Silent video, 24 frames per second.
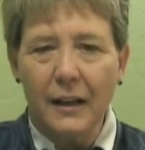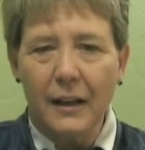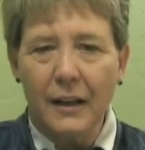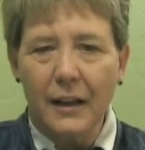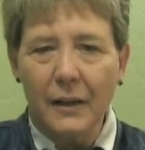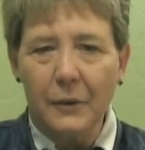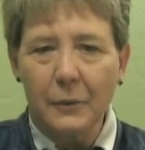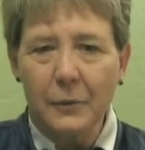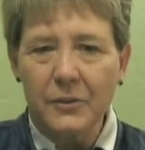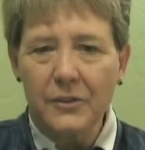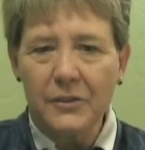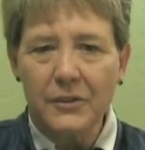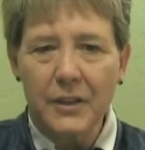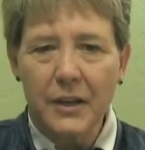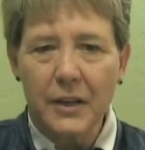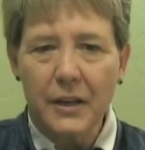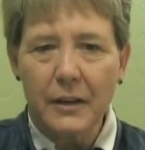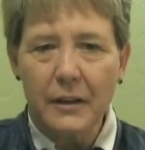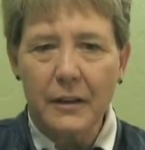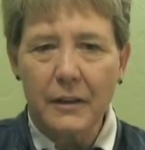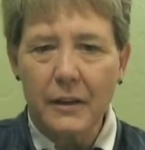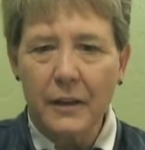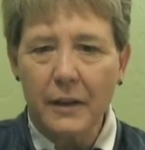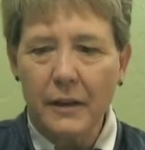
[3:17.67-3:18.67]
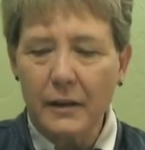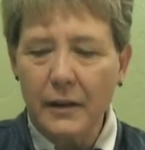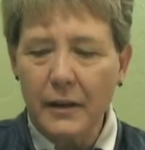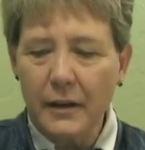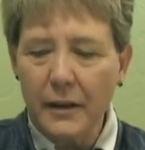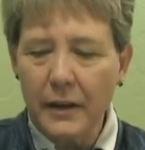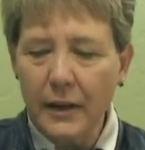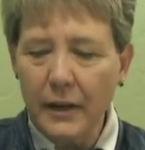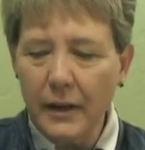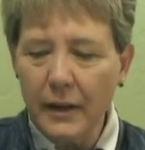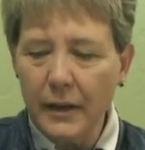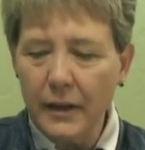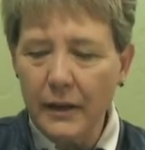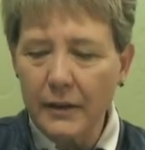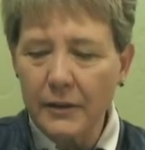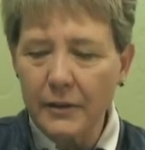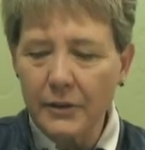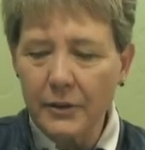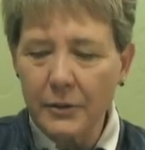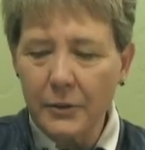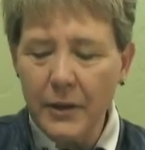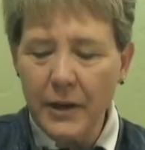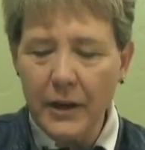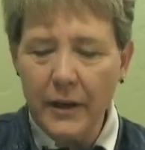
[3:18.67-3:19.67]
I will say that I had
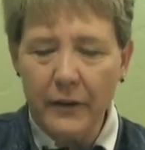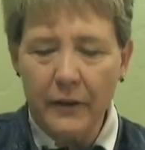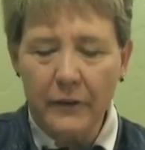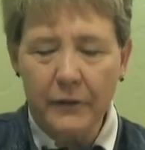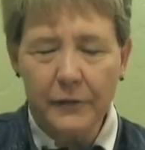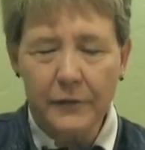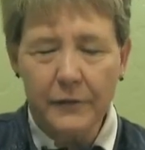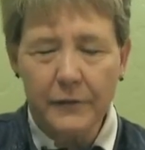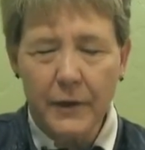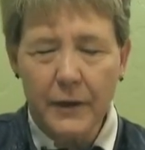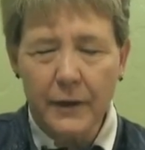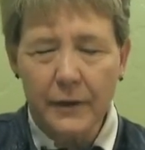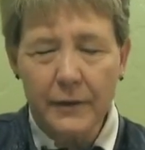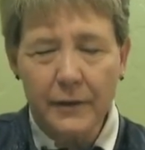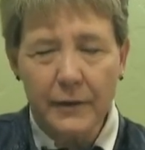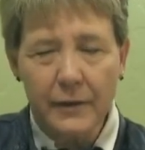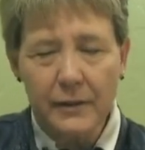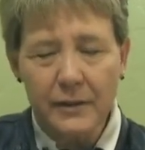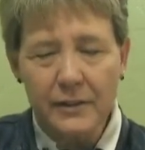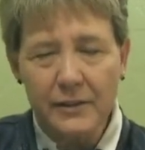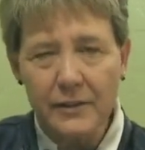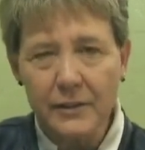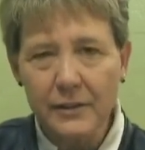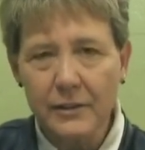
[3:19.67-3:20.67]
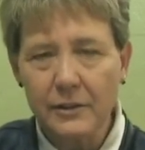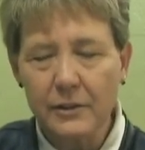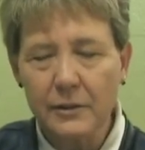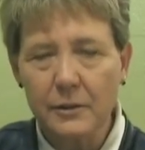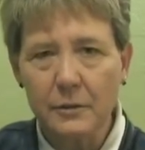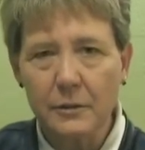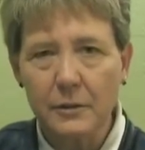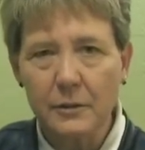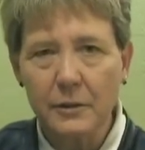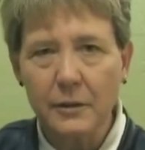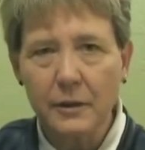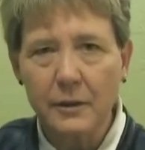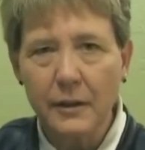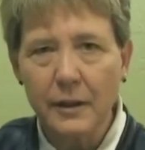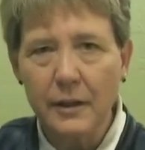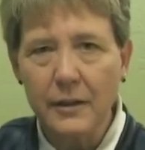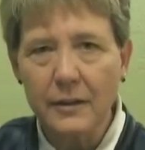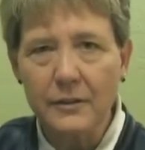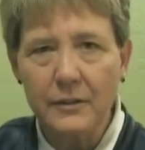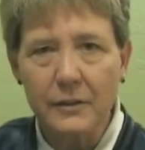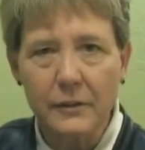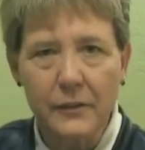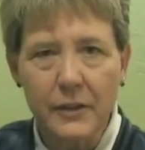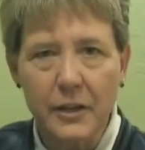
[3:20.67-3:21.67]
to have, I think, 6
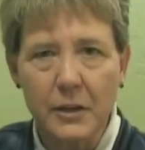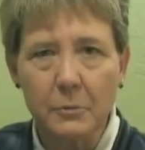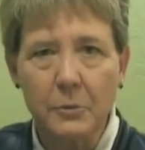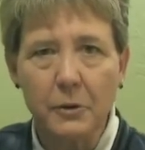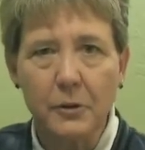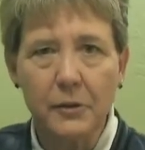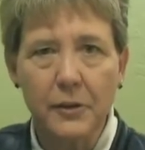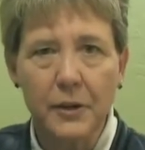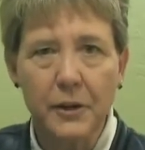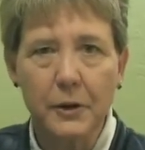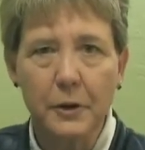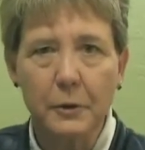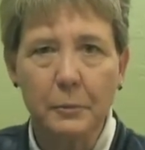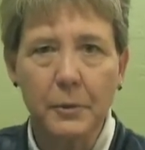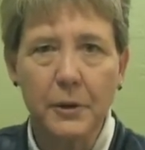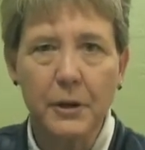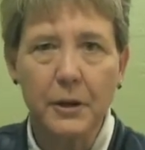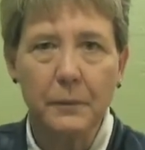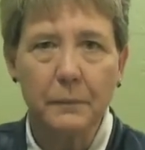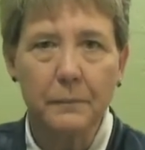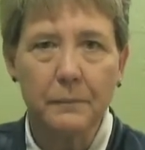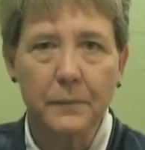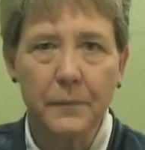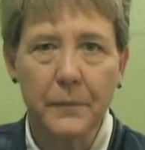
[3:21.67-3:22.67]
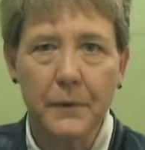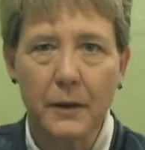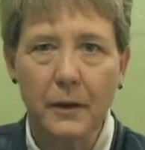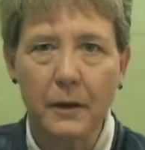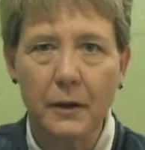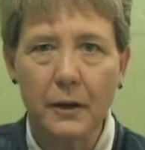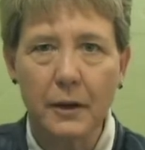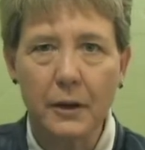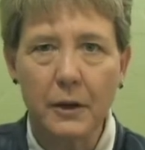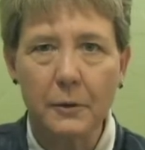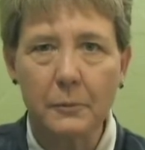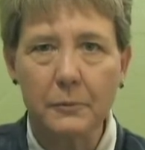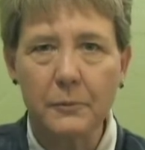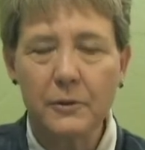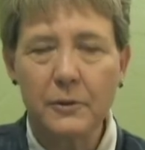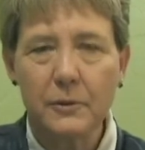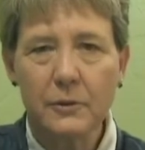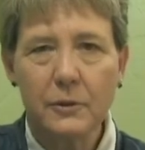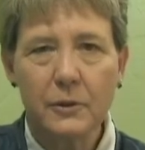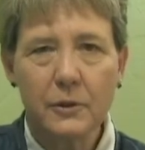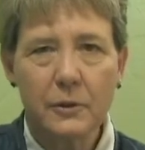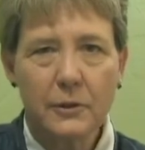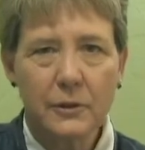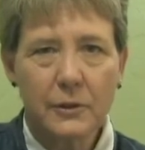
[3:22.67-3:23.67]
things of chemotherapy,
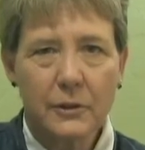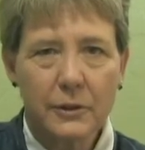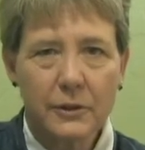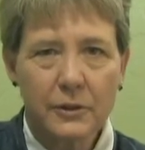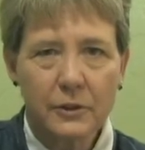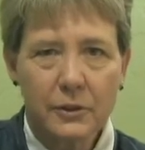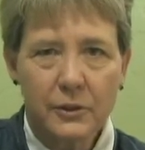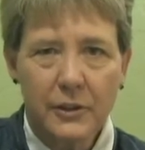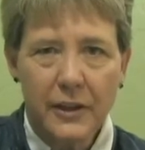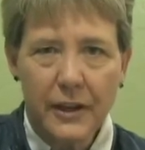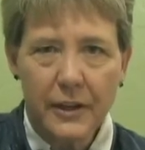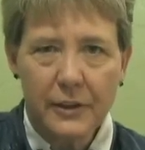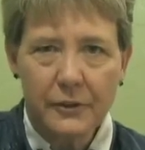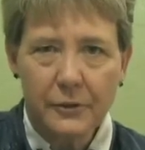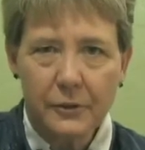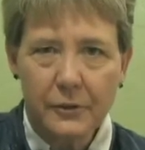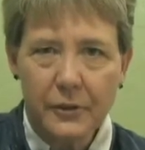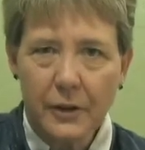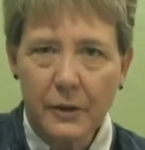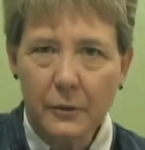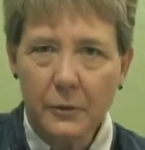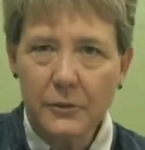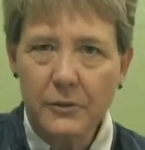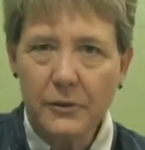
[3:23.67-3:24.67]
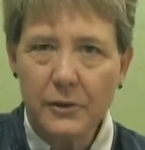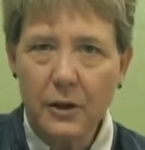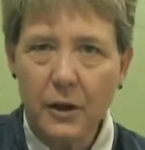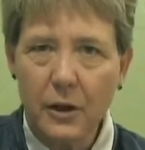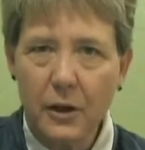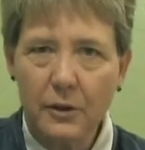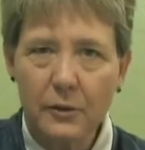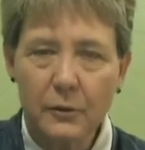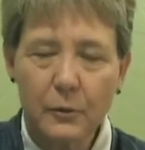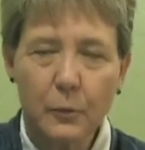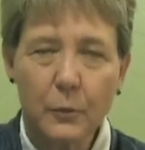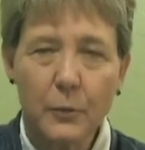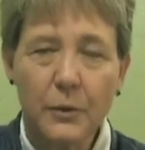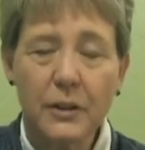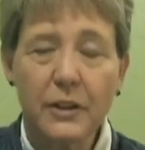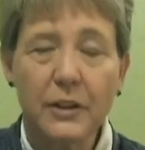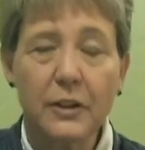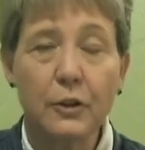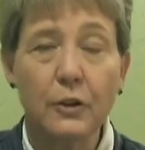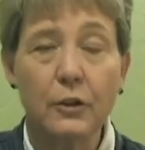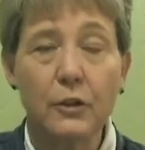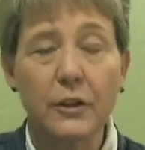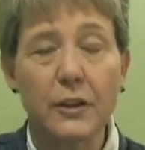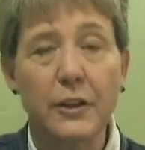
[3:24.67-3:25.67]
a cancer that was caught
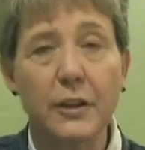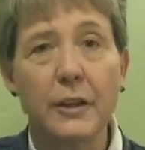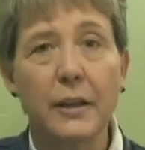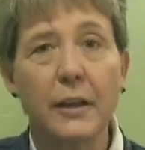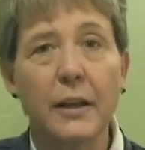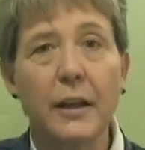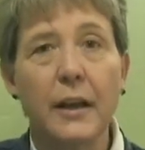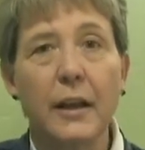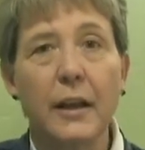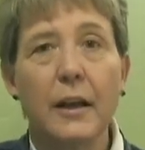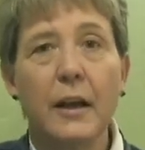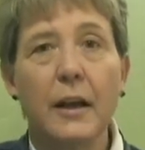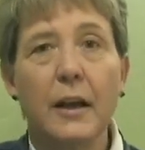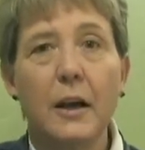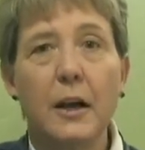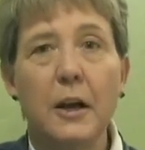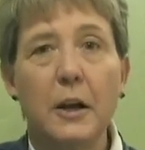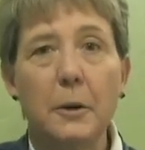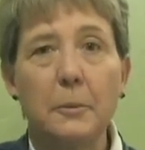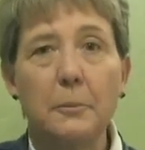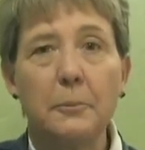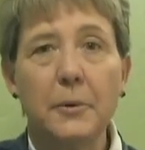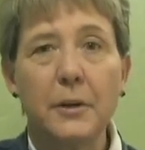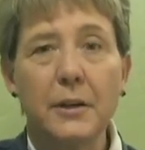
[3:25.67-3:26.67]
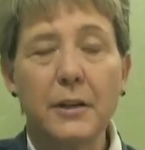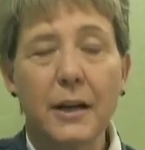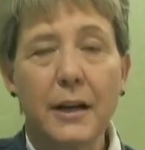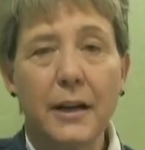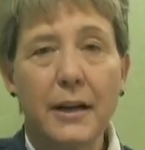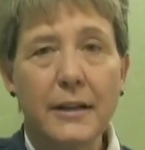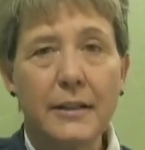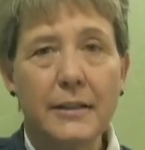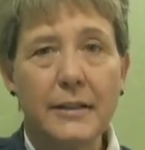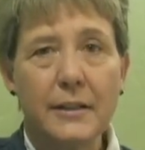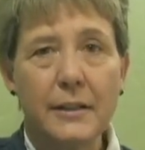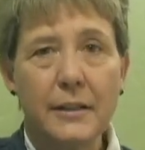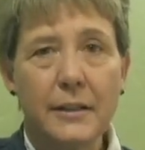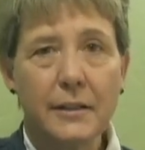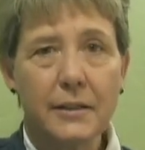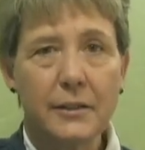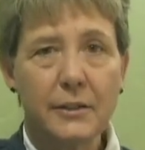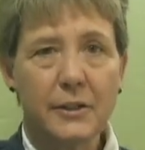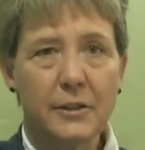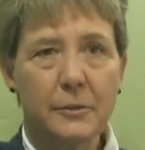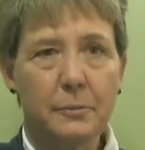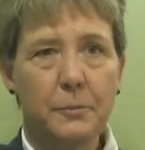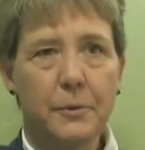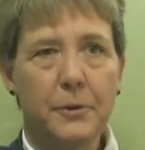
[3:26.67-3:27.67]
really early, but I did
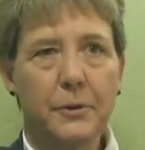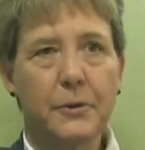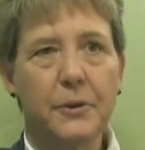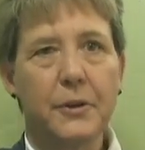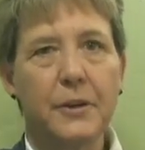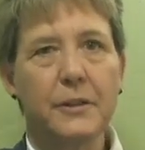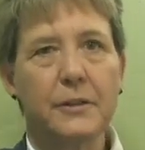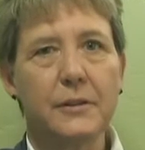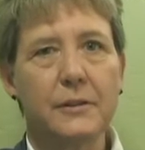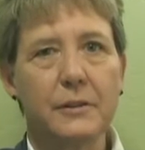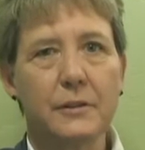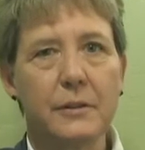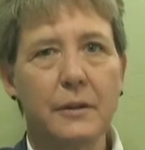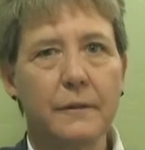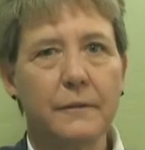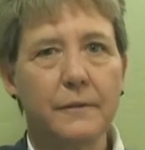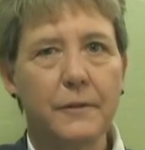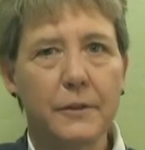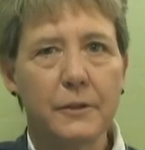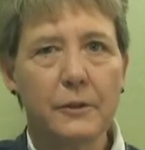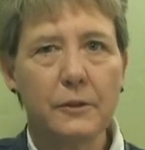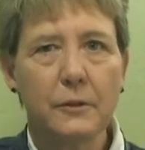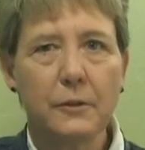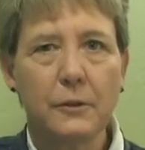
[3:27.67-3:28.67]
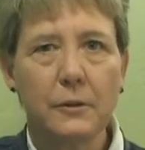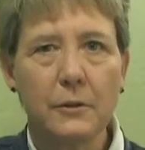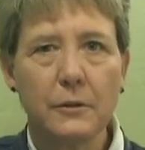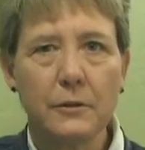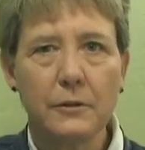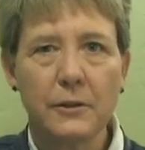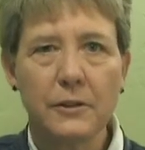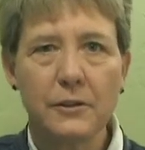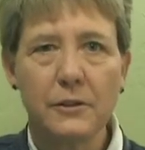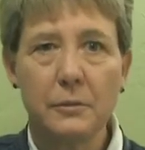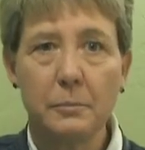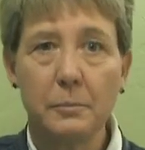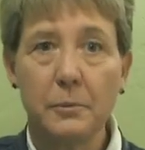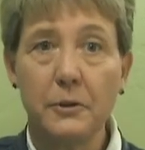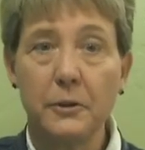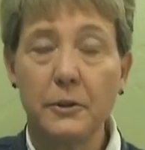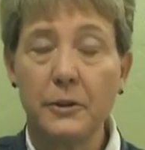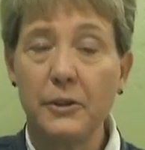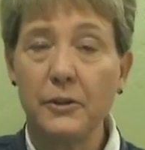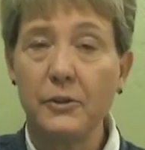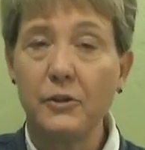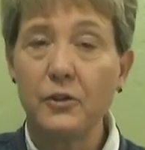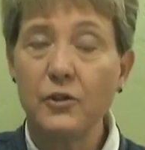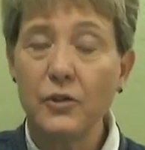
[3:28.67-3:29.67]
experience some physical
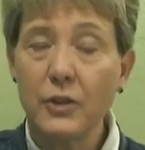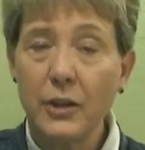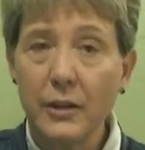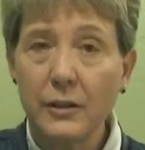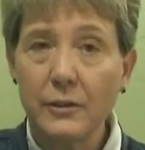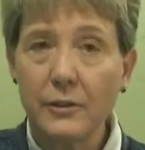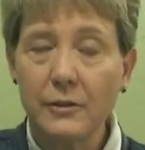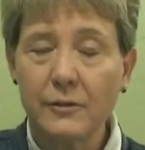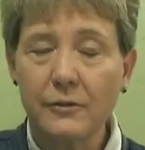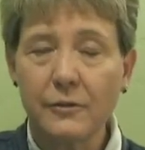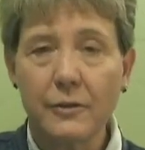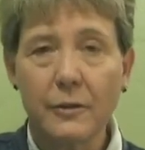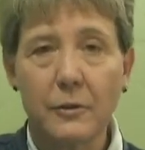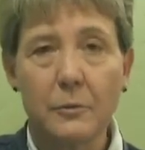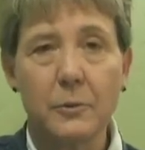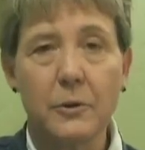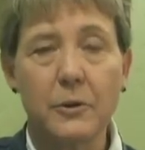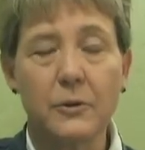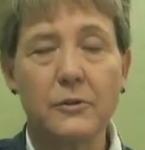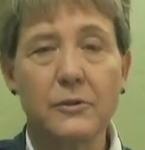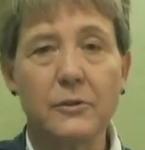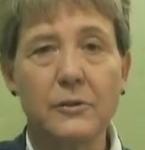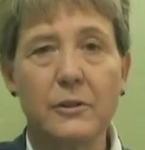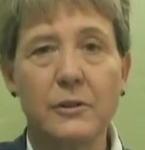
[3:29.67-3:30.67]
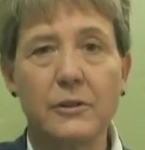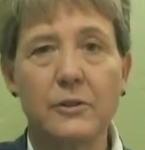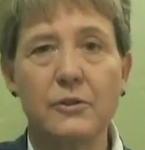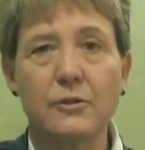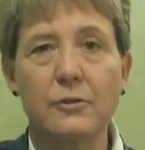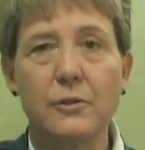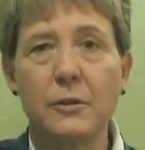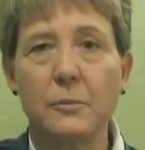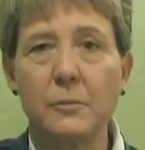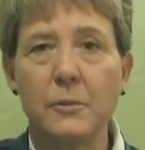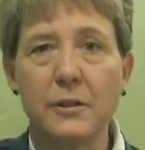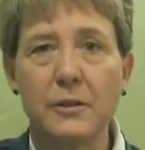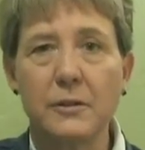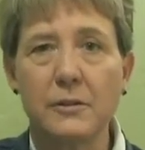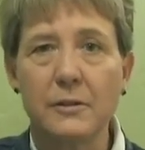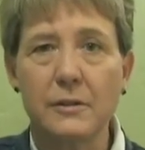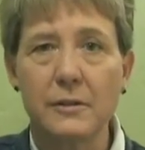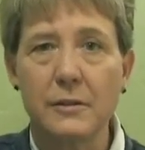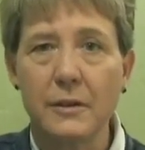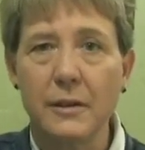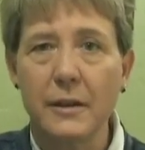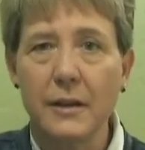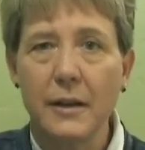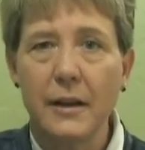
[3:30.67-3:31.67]
disability just from those 6
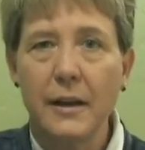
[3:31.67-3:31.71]
treatments.